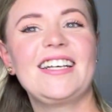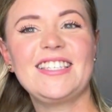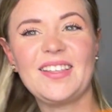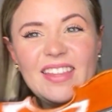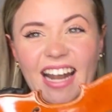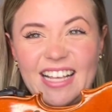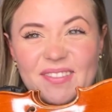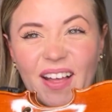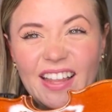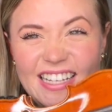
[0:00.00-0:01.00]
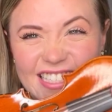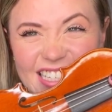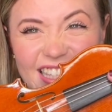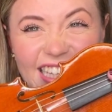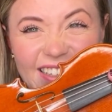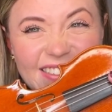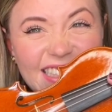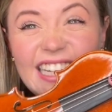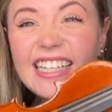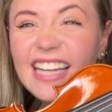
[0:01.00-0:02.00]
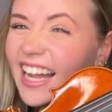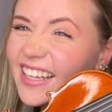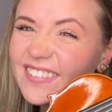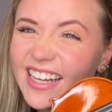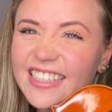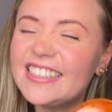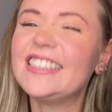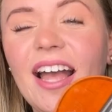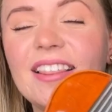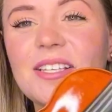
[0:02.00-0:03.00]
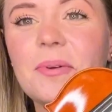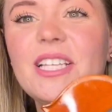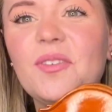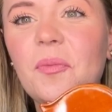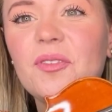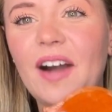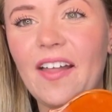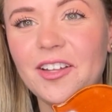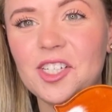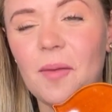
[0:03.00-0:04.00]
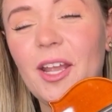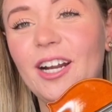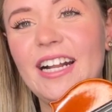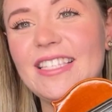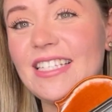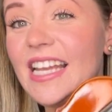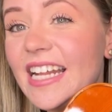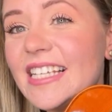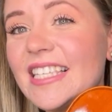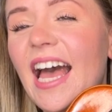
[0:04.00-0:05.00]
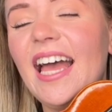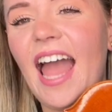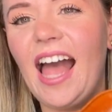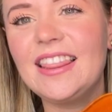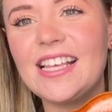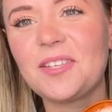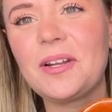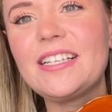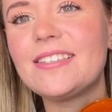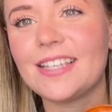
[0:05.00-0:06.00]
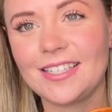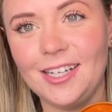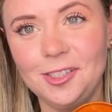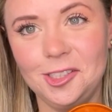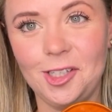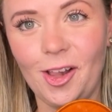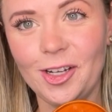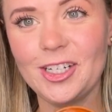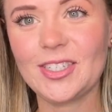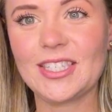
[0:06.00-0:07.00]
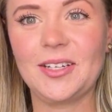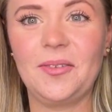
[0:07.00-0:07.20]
So the next violin is this little teeny tiny one. This one is from the Violin shop here in Encinitas, and this one is $600.